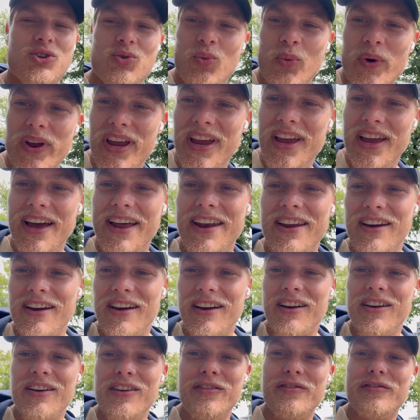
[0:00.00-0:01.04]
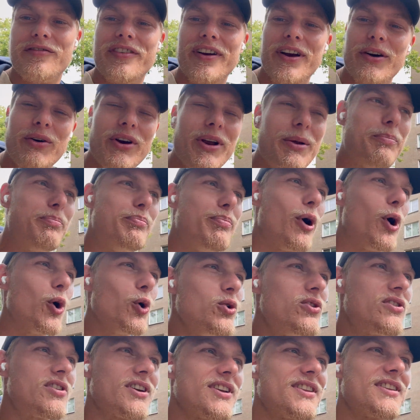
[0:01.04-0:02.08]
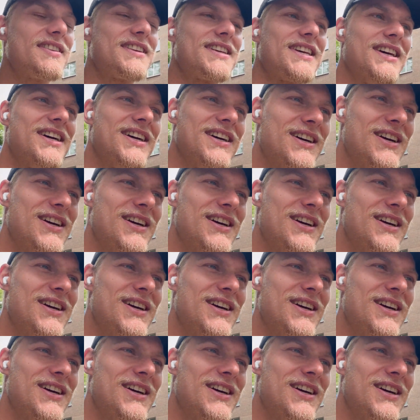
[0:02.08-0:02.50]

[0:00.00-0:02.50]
we had a very potent,